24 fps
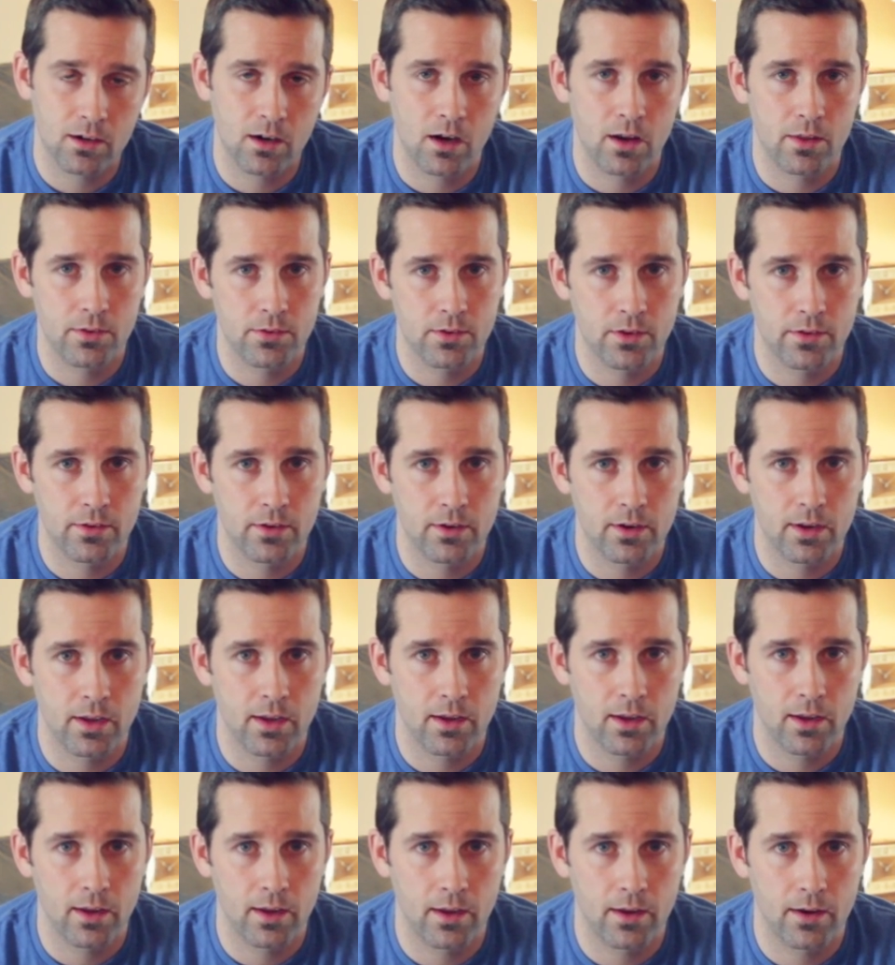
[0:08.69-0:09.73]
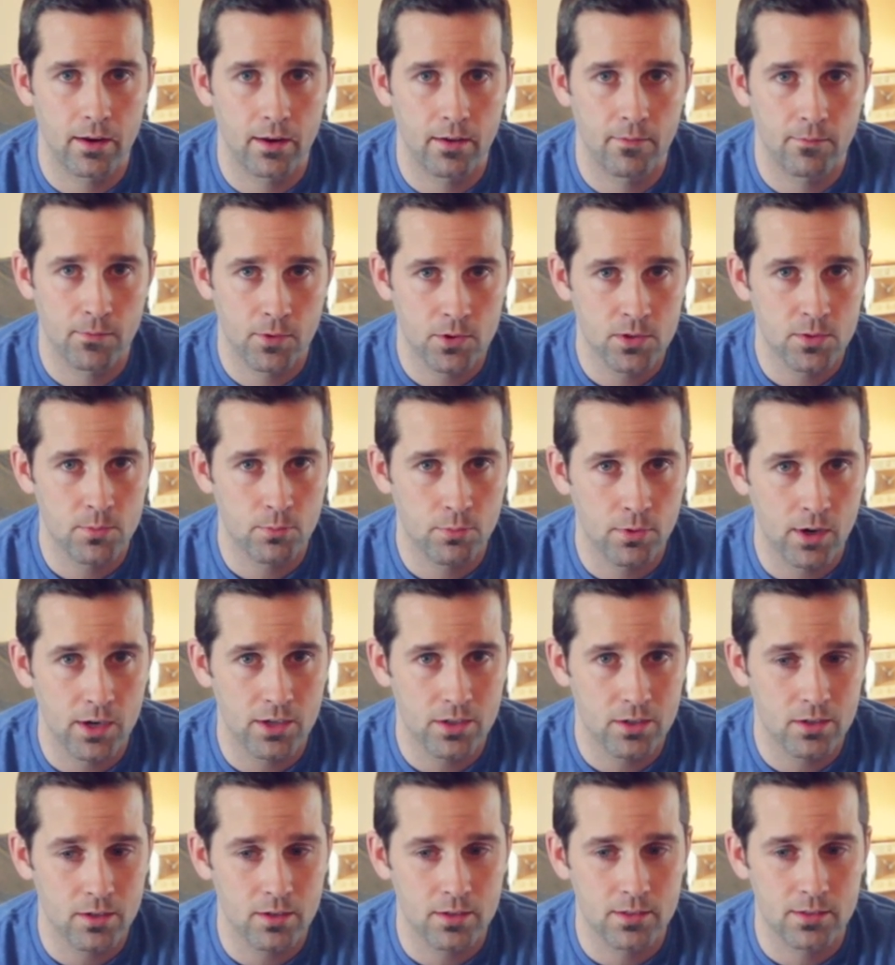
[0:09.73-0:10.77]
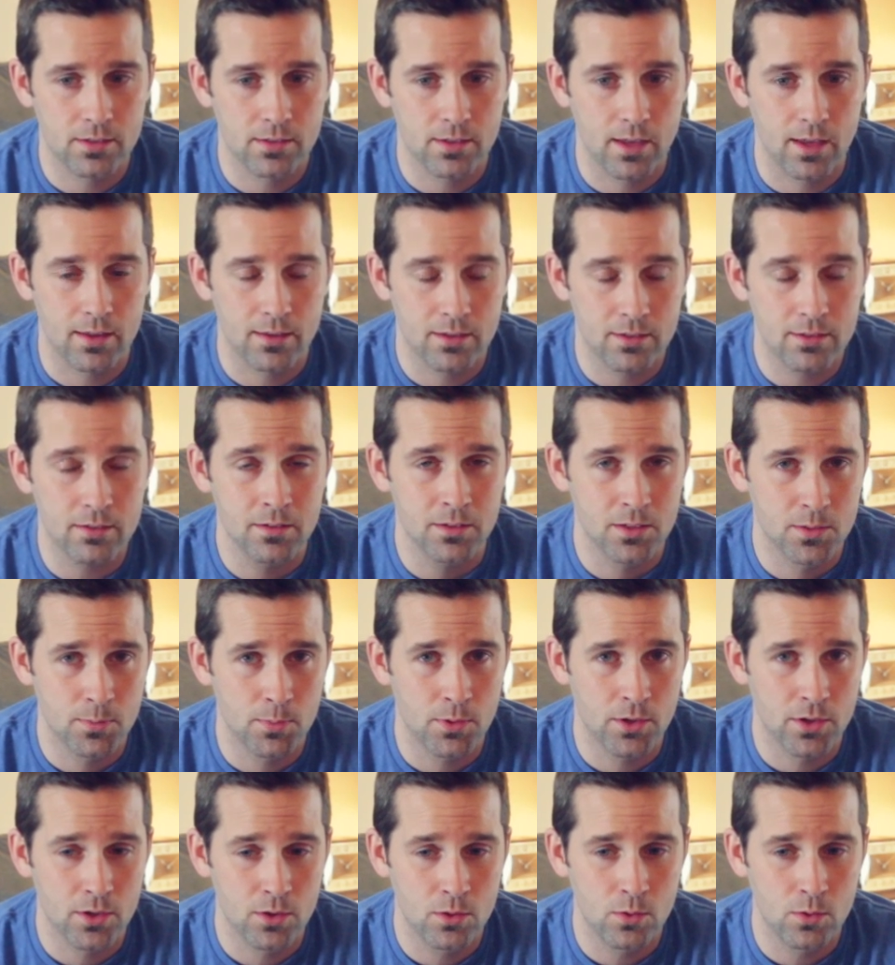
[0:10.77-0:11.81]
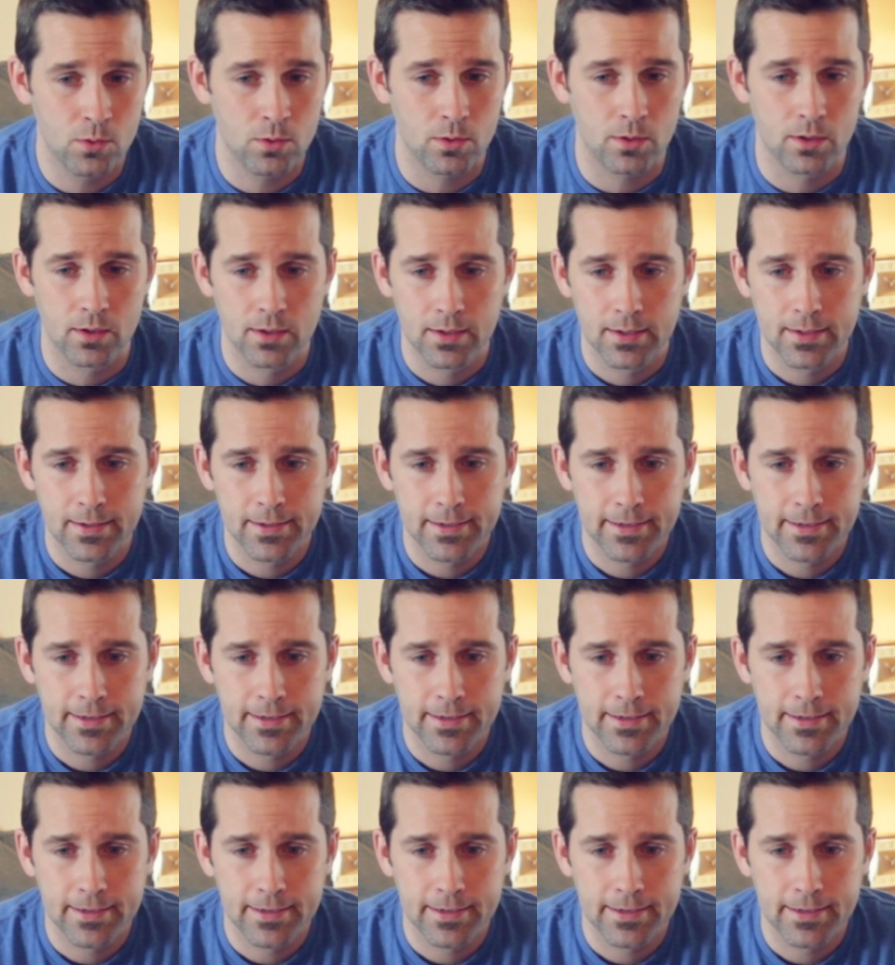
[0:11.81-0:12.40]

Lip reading: Got it the other day, and first impression is that this thing's pretty cool.